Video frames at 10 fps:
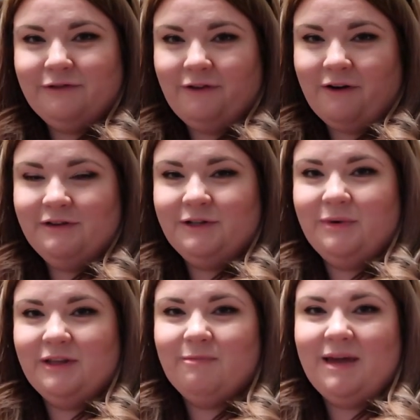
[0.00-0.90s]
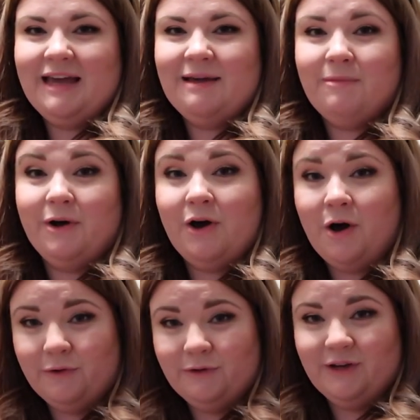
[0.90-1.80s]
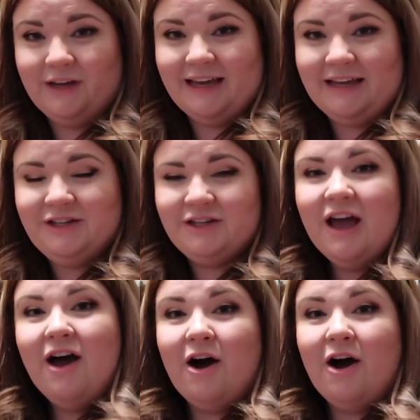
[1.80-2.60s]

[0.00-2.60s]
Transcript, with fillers: Florida with me in my hold luggage.